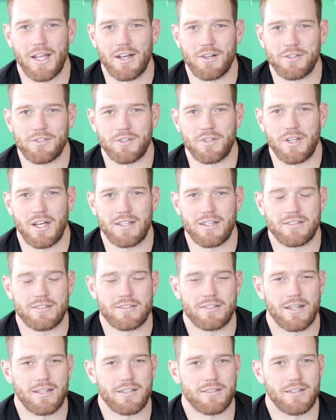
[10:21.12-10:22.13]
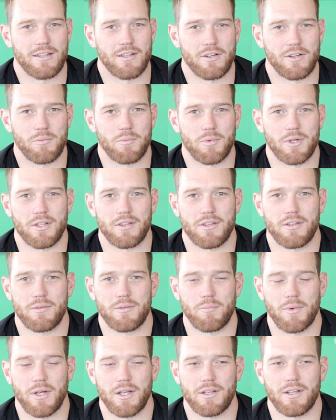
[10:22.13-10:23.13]
now, so that's a little bit
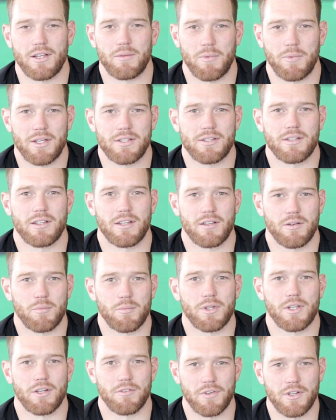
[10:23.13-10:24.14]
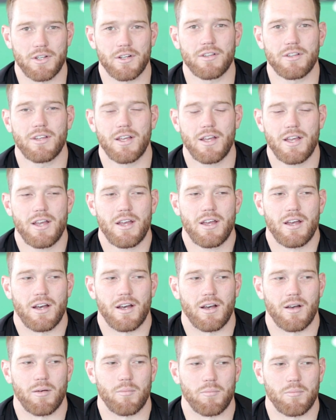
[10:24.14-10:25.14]
it makes it a little bit difficult.
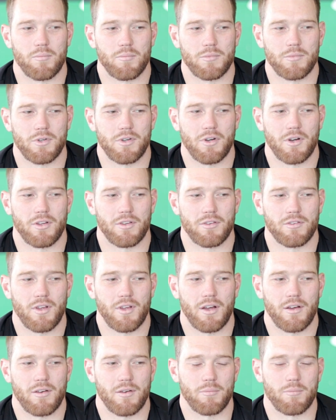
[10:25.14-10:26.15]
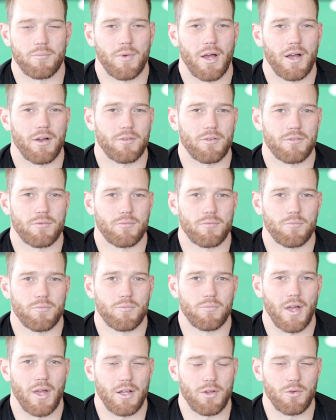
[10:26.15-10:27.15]
You can't tire him
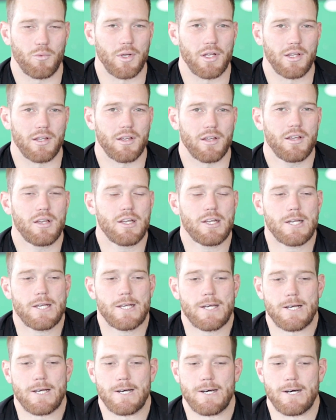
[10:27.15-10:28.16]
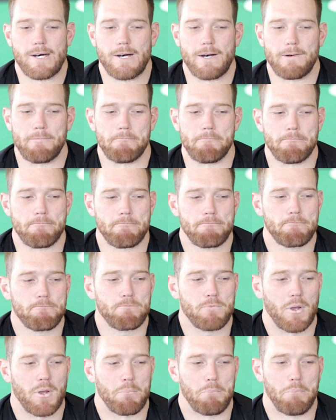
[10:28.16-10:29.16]
out that quickly,
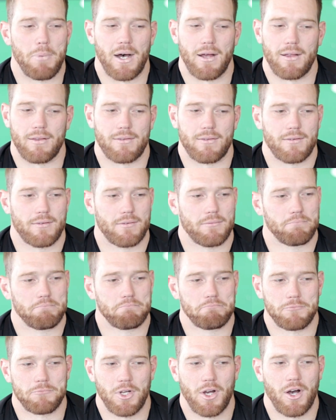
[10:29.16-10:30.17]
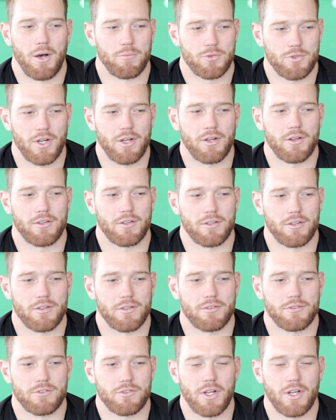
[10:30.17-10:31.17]
but yeah, I'm trying
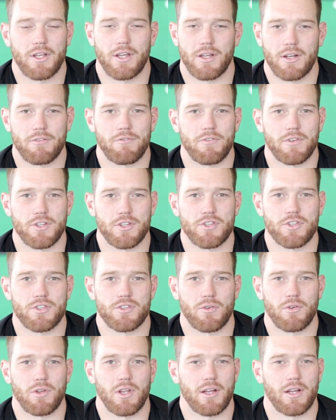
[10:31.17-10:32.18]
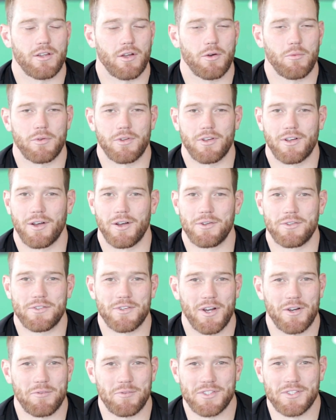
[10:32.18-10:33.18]
and get the finishes all. I don't want to go
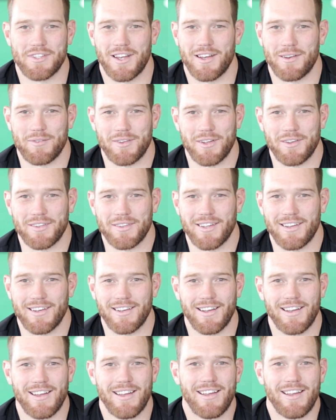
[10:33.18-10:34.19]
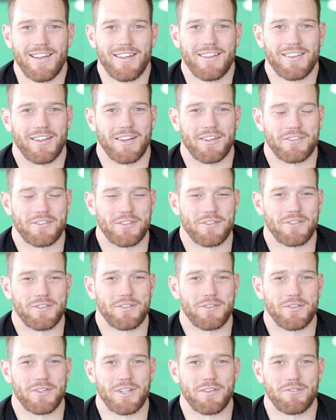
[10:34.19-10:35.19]
to overtime. I don't like to
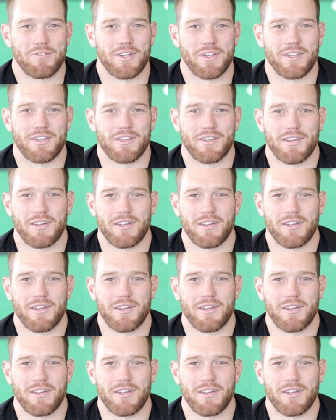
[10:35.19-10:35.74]
leave it